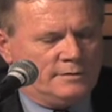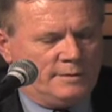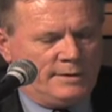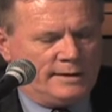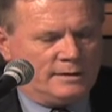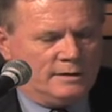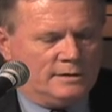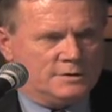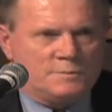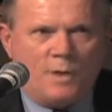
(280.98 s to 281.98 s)
make
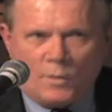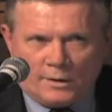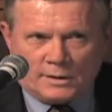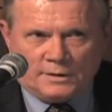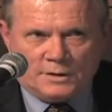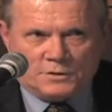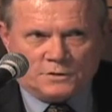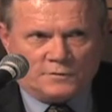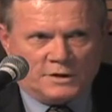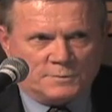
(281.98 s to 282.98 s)
small air
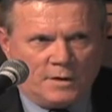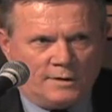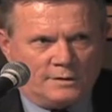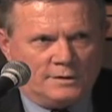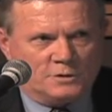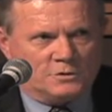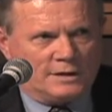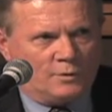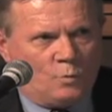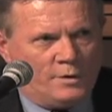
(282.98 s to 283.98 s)
conditioners, very small air conditioners,
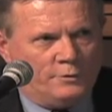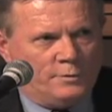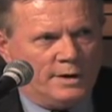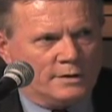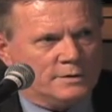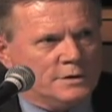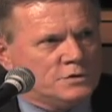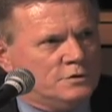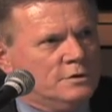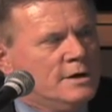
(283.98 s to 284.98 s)
like a one-room air
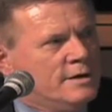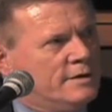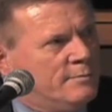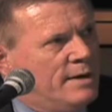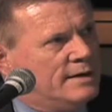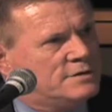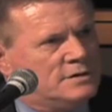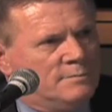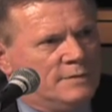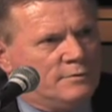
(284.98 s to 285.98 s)
conditioner. They make
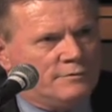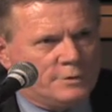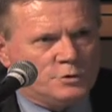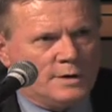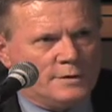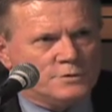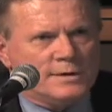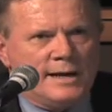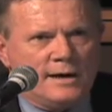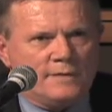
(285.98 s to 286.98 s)
some refrigerators
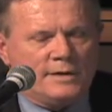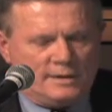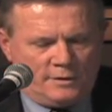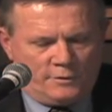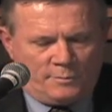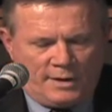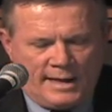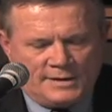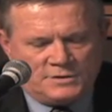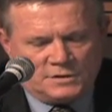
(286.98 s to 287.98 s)
now and other
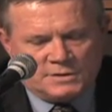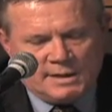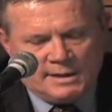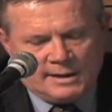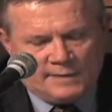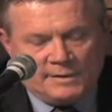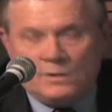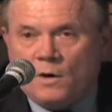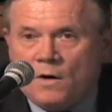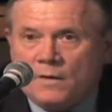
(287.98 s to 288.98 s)
appliances. And they
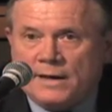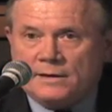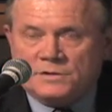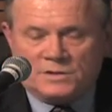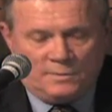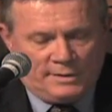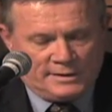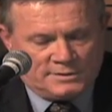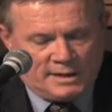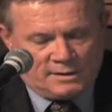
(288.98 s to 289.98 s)
do all that
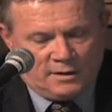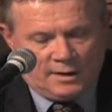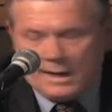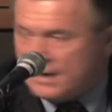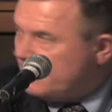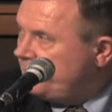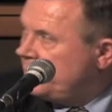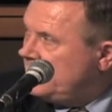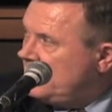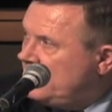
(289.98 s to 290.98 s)
assembly in South Carolina.
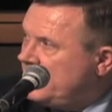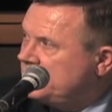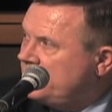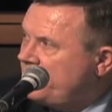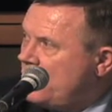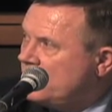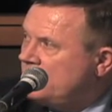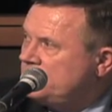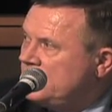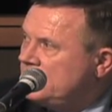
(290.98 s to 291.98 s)
That stuff all
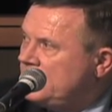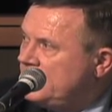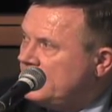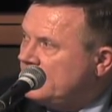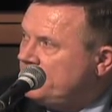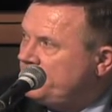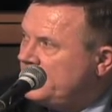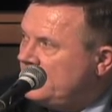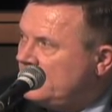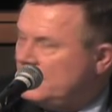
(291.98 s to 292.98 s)
comes in kitted.
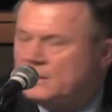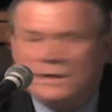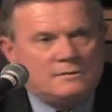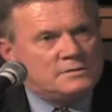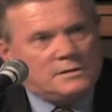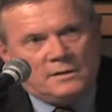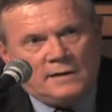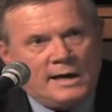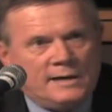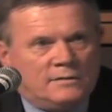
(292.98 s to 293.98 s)
They get,
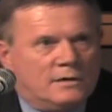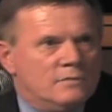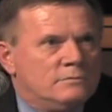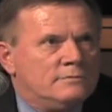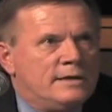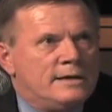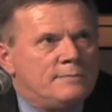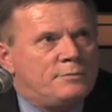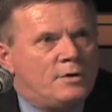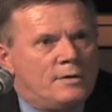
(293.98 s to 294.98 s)
I don't know,
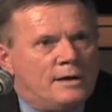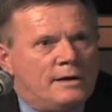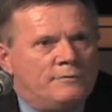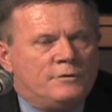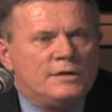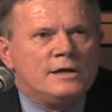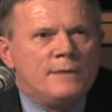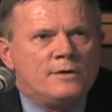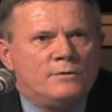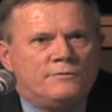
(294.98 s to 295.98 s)
if you think
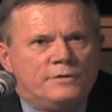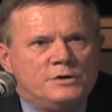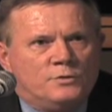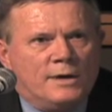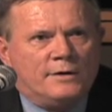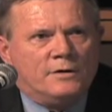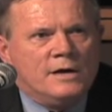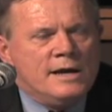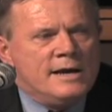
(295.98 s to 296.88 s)
about a refrigerator,